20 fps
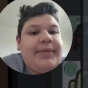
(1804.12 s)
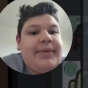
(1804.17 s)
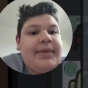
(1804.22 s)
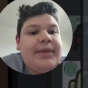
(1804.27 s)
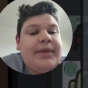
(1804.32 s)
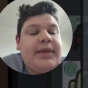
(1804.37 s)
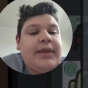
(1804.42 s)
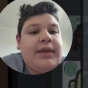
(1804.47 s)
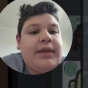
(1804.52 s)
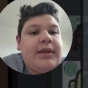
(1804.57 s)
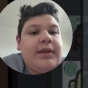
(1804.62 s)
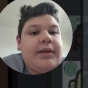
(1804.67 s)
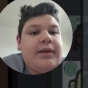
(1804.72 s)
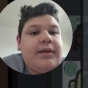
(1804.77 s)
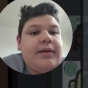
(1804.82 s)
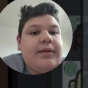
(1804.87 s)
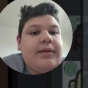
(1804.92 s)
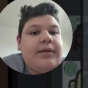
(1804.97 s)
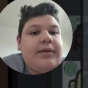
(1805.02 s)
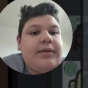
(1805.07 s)

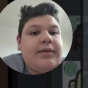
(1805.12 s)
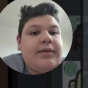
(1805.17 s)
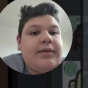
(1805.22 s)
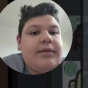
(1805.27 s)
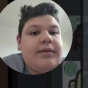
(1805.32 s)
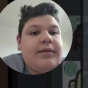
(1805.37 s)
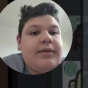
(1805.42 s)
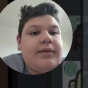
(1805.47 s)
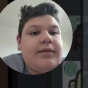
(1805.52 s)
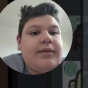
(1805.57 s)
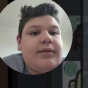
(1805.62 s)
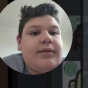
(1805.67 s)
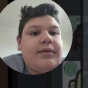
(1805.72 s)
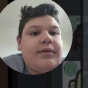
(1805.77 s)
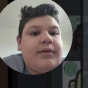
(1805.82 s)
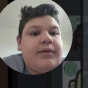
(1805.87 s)
[no speech]